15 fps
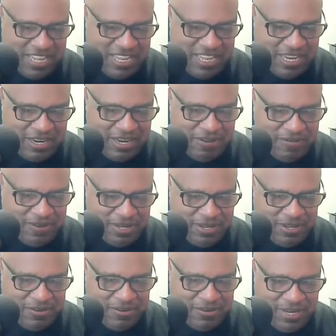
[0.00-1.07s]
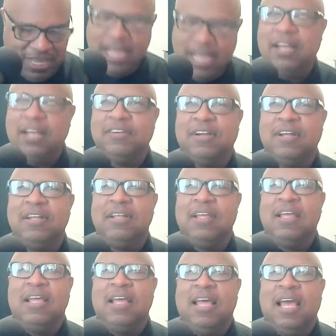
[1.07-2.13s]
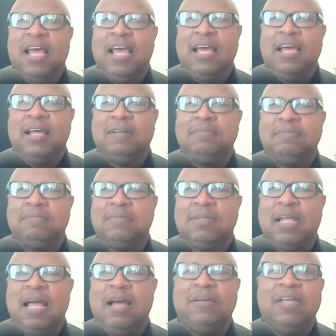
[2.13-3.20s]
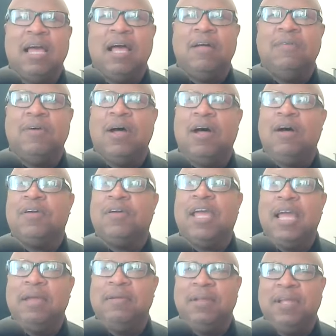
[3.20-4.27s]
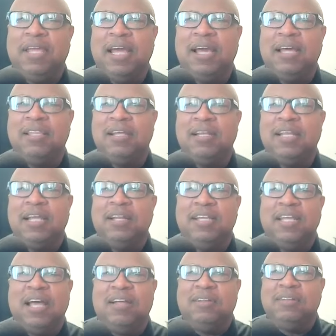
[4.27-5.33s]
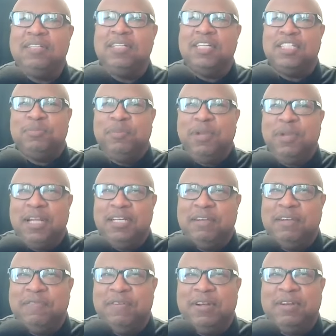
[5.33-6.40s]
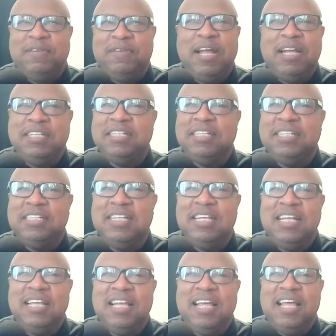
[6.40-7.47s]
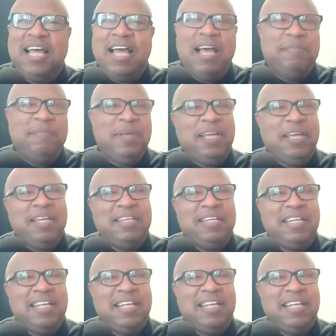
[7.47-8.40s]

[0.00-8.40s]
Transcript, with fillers: you know with you and keandra and how y'all all came together and then y'all just split different directions. Mm-hmm. I mean,